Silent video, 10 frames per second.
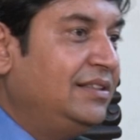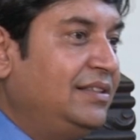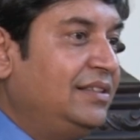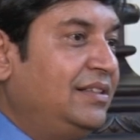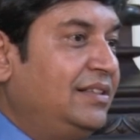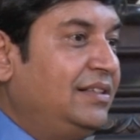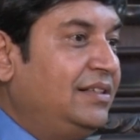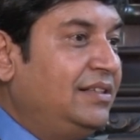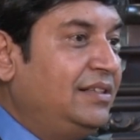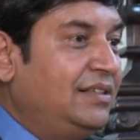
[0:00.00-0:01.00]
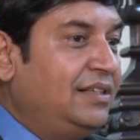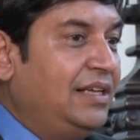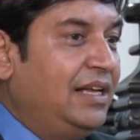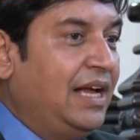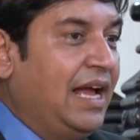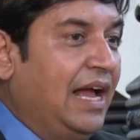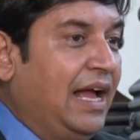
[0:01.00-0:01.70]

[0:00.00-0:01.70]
Nothing is said.